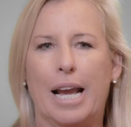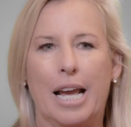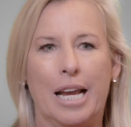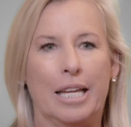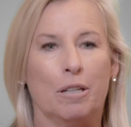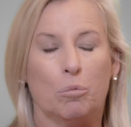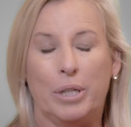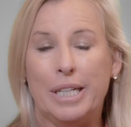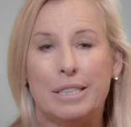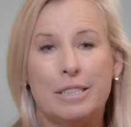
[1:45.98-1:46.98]
And
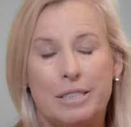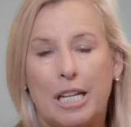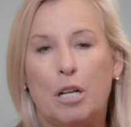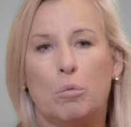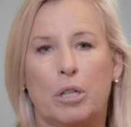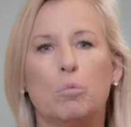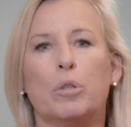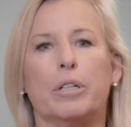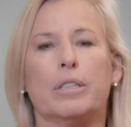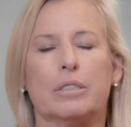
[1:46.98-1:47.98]
we didn't say one
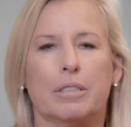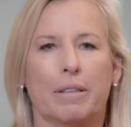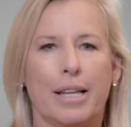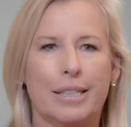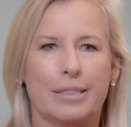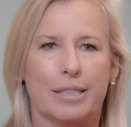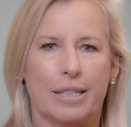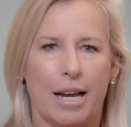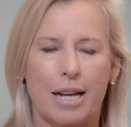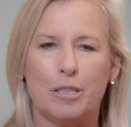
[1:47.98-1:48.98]
word. So that's
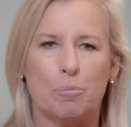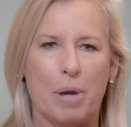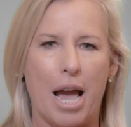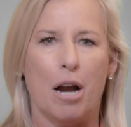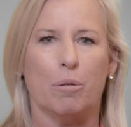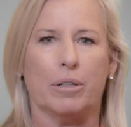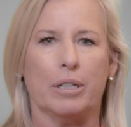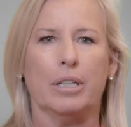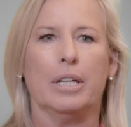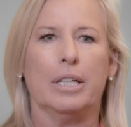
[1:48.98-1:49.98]
God's
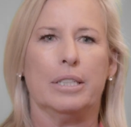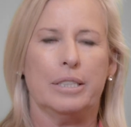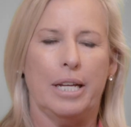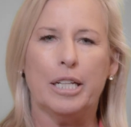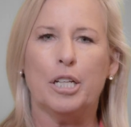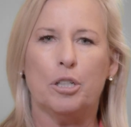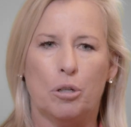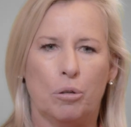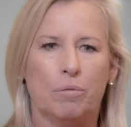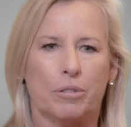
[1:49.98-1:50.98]
power taking
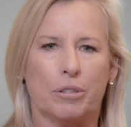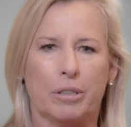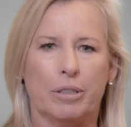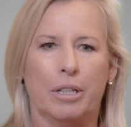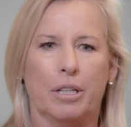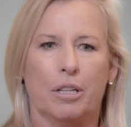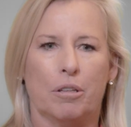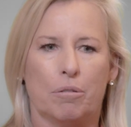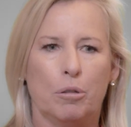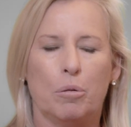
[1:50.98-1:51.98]
over
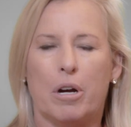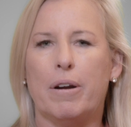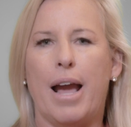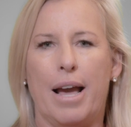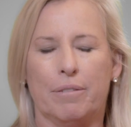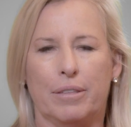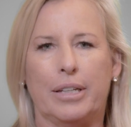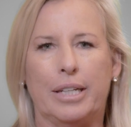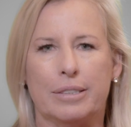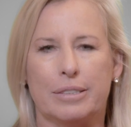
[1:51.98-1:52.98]
through our
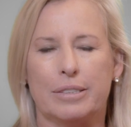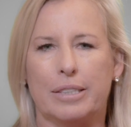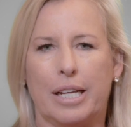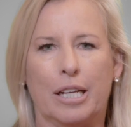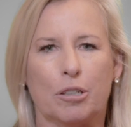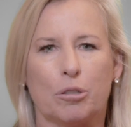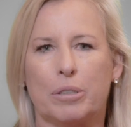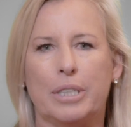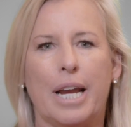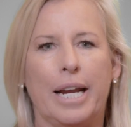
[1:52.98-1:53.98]
athletes and
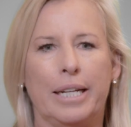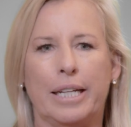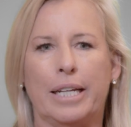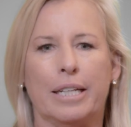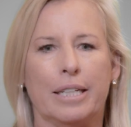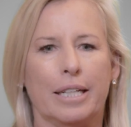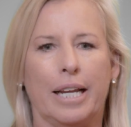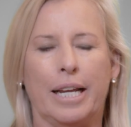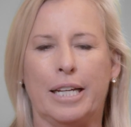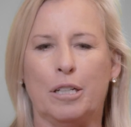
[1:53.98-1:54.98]
creating
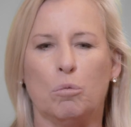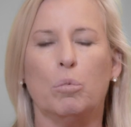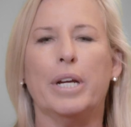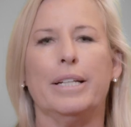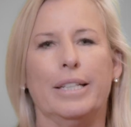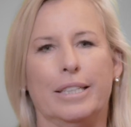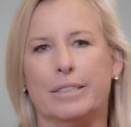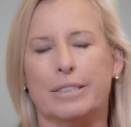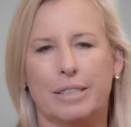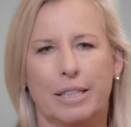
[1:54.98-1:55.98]
a
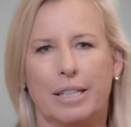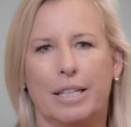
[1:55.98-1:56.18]
witness